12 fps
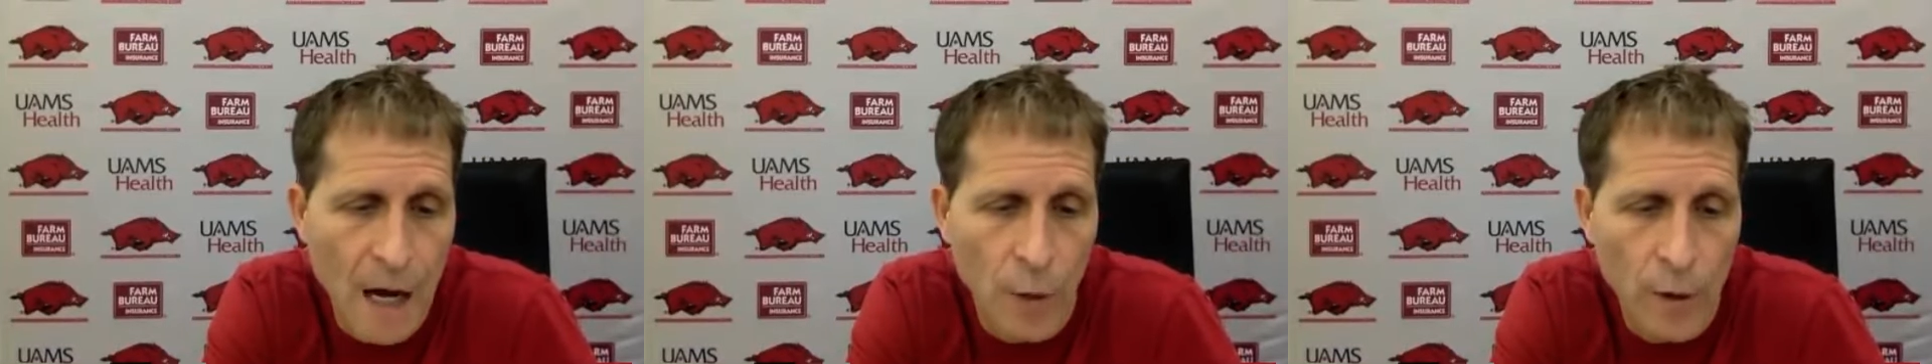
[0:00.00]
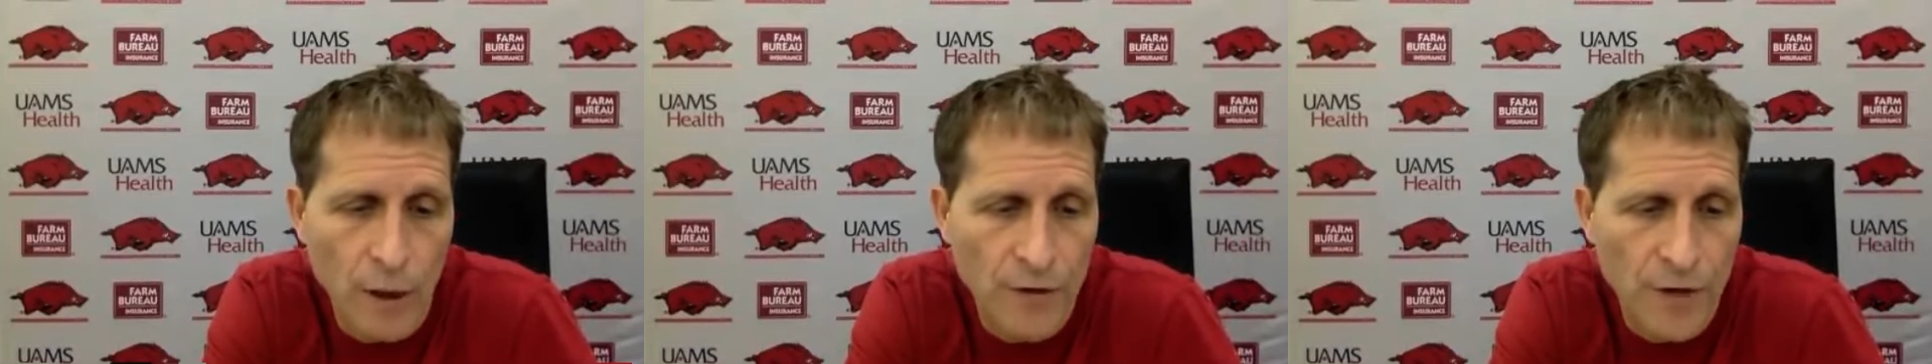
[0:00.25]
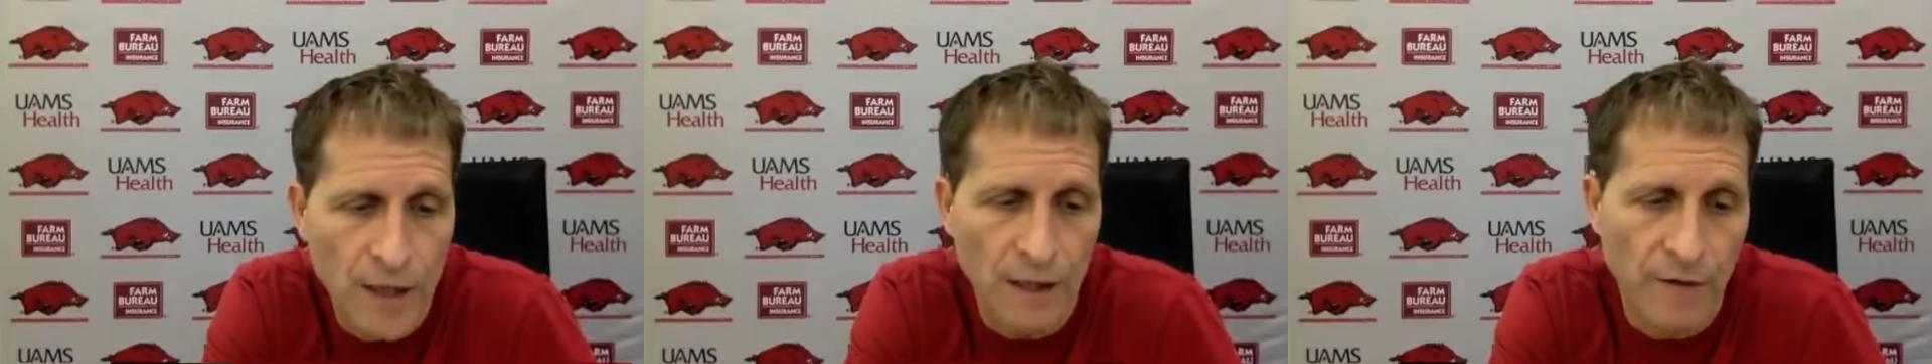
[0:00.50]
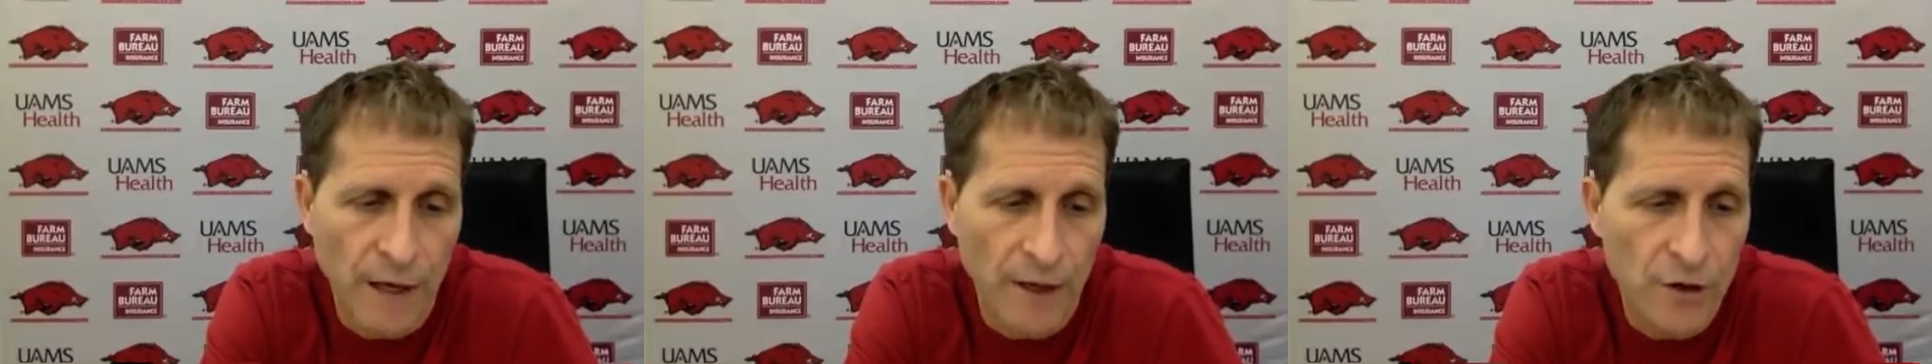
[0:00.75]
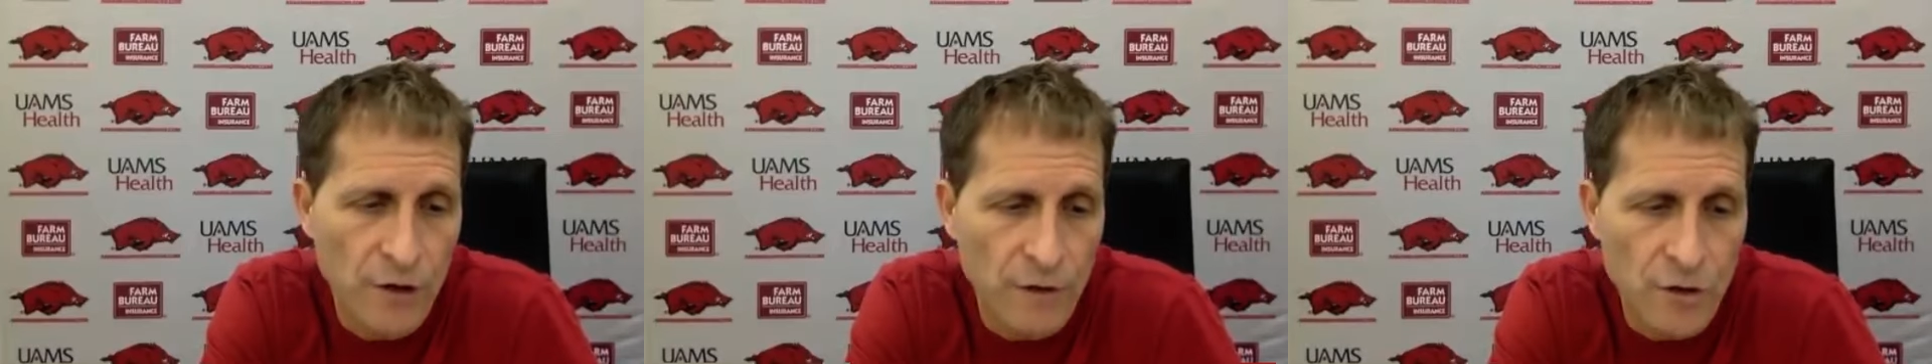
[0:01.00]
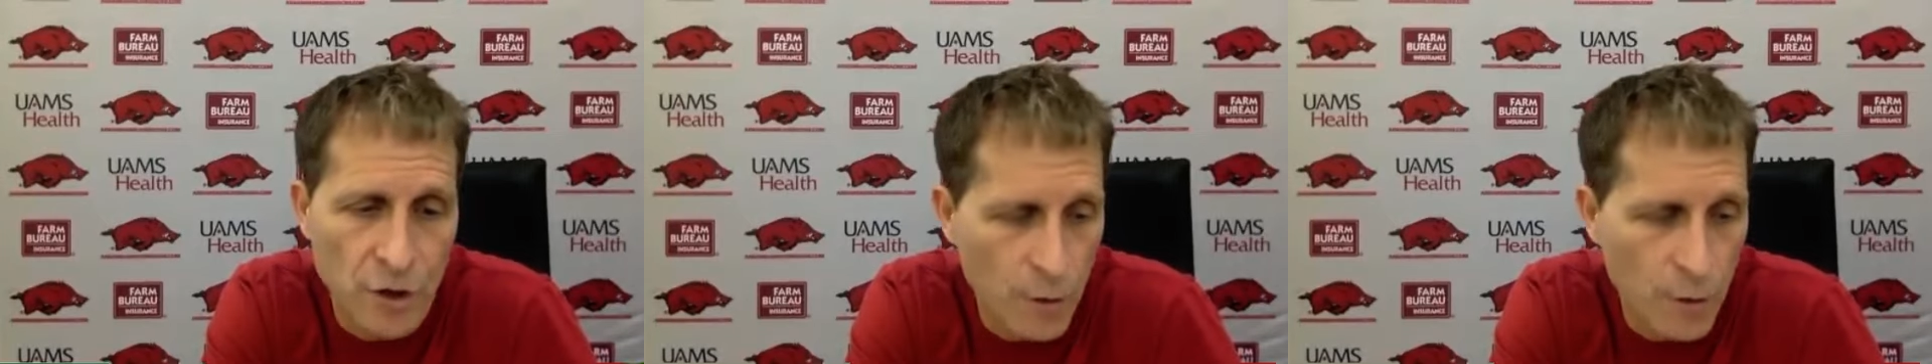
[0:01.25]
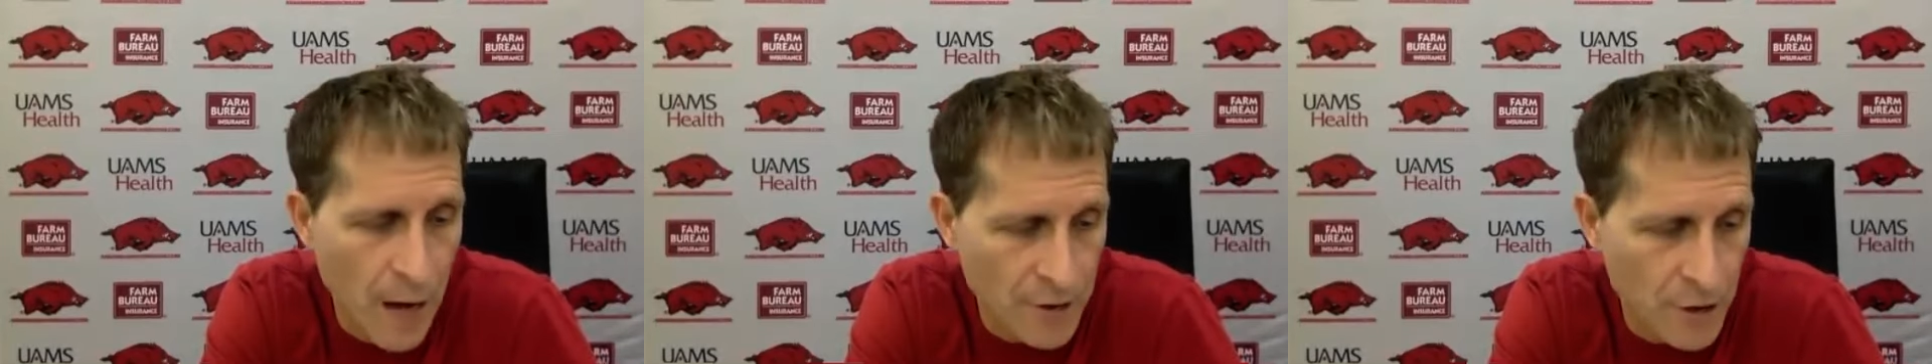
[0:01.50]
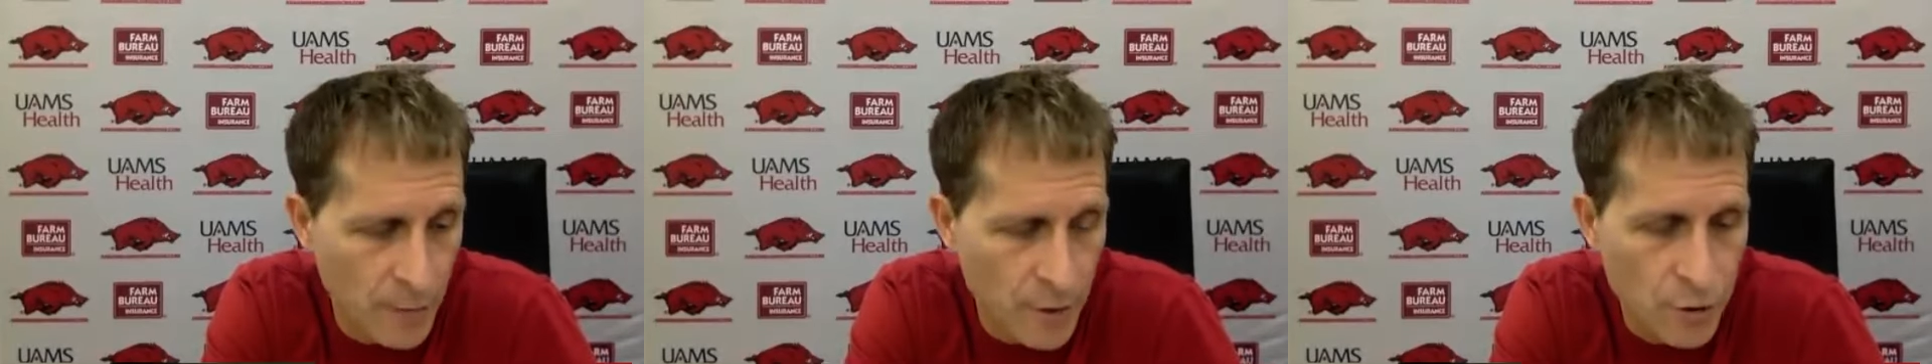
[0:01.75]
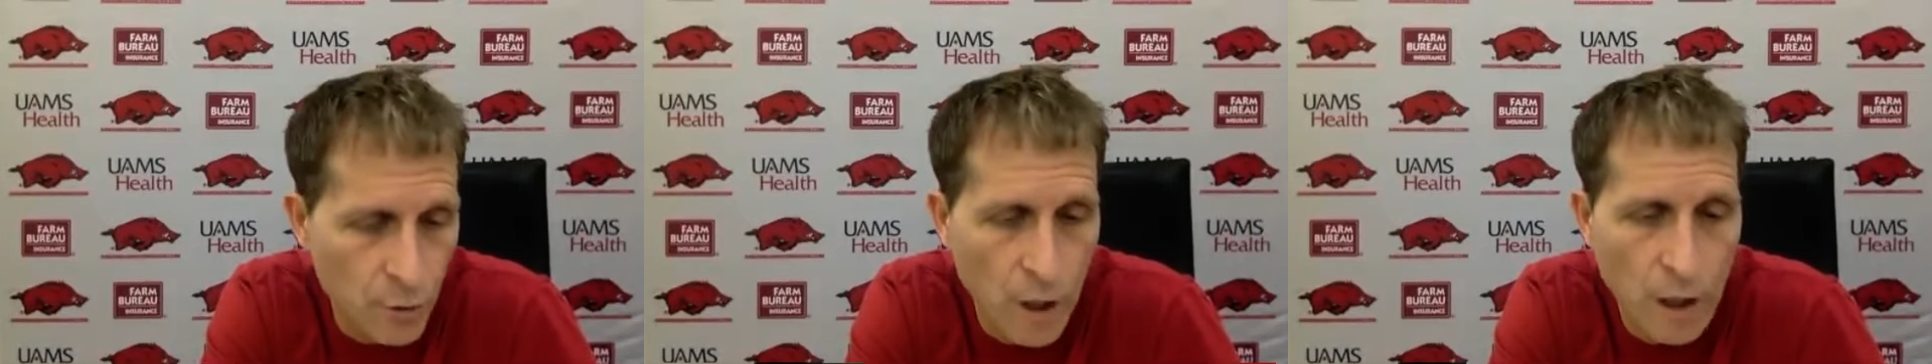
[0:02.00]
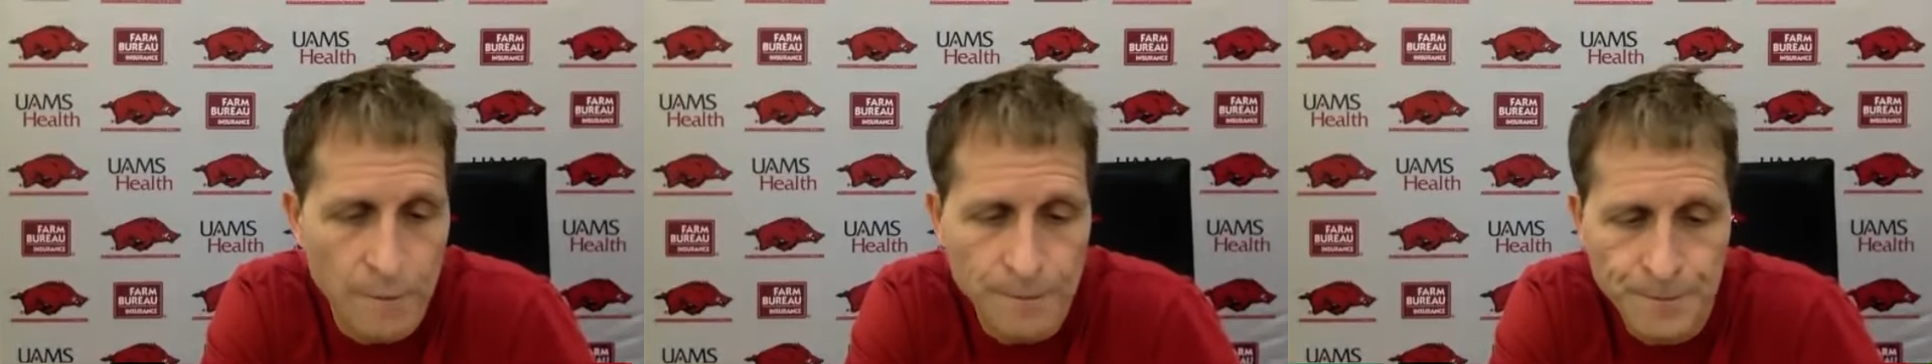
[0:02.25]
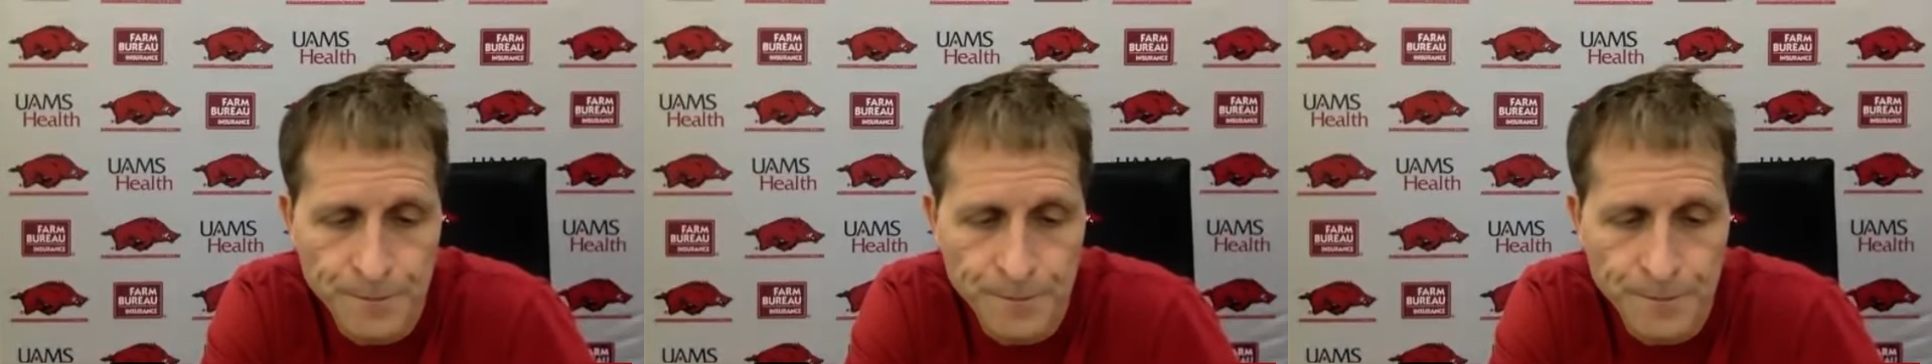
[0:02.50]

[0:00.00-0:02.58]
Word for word: how we can take advantage of a certain matchup as well.